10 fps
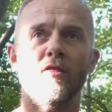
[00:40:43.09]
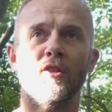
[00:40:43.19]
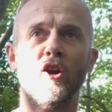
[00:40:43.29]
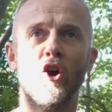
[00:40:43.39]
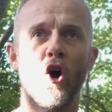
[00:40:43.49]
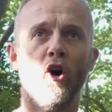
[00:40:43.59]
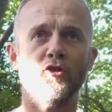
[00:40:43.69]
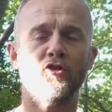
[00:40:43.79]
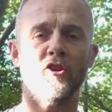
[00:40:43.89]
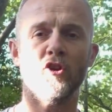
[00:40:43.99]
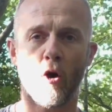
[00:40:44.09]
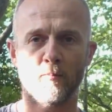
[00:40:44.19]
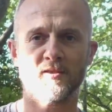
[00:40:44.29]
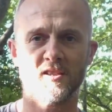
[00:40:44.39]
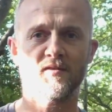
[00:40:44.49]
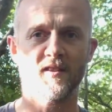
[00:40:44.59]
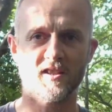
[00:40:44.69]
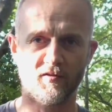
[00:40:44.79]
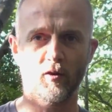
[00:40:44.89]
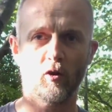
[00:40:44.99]
The course synopsis for
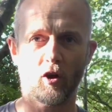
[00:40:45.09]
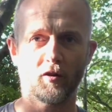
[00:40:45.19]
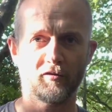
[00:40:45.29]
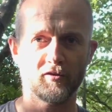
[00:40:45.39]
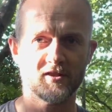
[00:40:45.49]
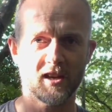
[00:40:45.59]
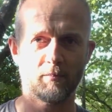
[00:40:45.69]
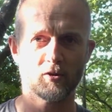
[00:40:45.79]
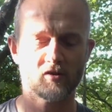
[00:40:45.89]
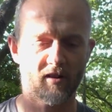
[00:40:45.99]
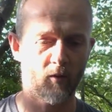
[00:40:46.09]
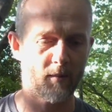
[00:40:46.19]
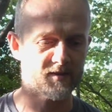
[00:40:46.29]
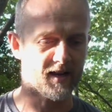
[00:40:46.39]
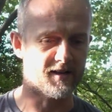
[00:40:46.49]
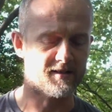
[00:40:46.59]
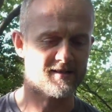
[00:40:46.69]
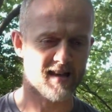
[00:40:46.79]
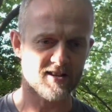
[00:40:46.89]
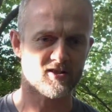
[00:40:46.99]
this, if you look on the Frontier Bushcraft website,
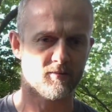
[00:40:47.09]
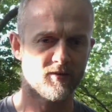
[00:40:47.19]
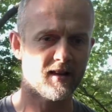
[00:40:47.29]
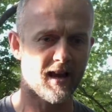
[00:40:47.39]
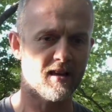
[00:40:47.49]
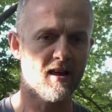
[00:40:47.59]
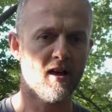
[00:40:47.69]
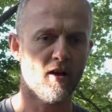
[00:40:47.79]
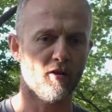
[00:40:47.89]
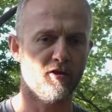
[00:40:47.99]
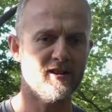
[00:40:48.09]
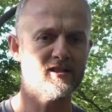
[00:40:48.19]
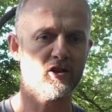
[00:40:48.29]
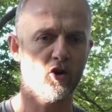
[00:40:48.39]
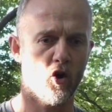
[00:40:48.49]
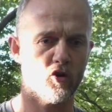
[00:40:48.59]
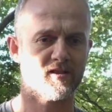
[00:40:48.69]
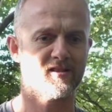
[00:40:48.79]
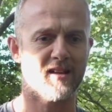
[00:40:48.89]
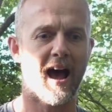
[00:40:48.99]
says something like, this
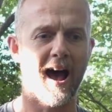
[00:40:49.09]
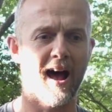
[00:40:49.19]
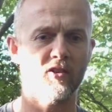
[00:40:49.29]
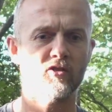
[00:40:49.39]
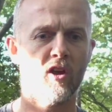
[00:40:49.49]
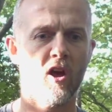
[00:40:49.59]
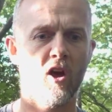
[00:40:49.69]
course starts